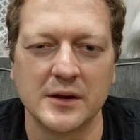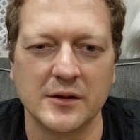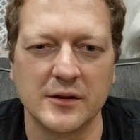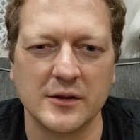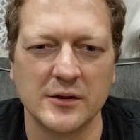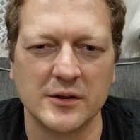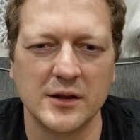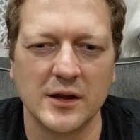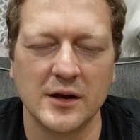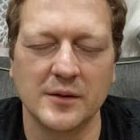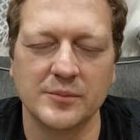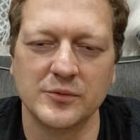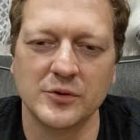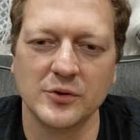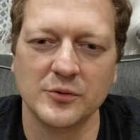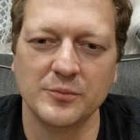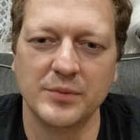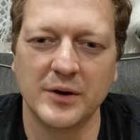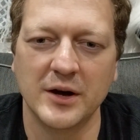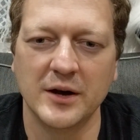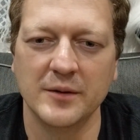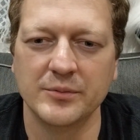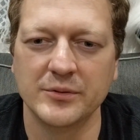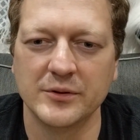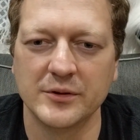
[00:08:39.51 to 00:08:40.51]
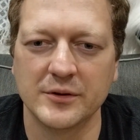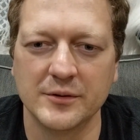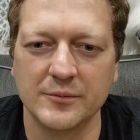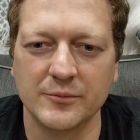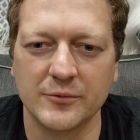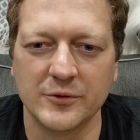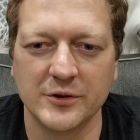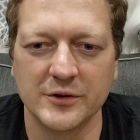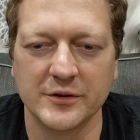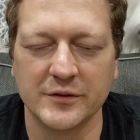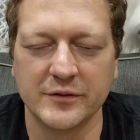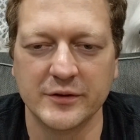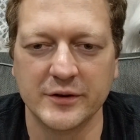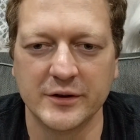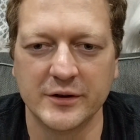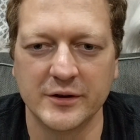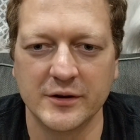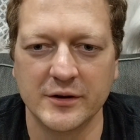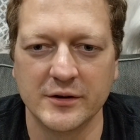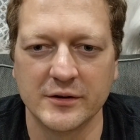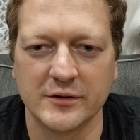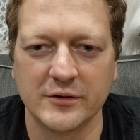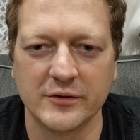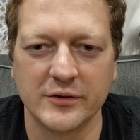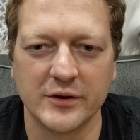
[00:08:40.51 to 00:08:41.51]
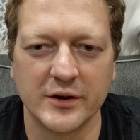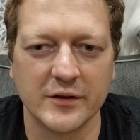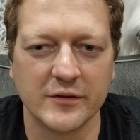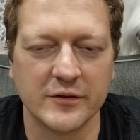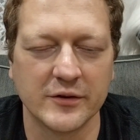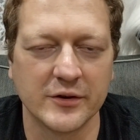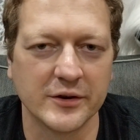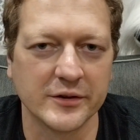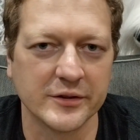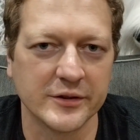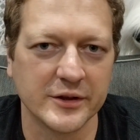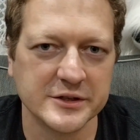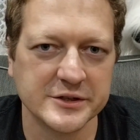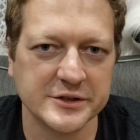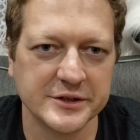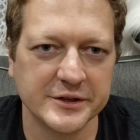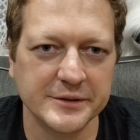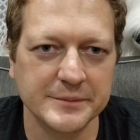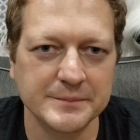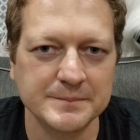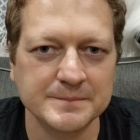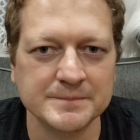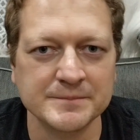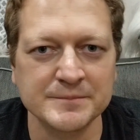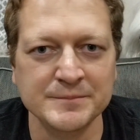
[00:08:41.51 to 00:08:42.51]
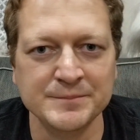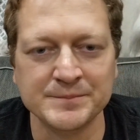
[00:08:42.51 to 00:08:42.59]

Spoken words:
The top two popular ones are Trezor and Ledger.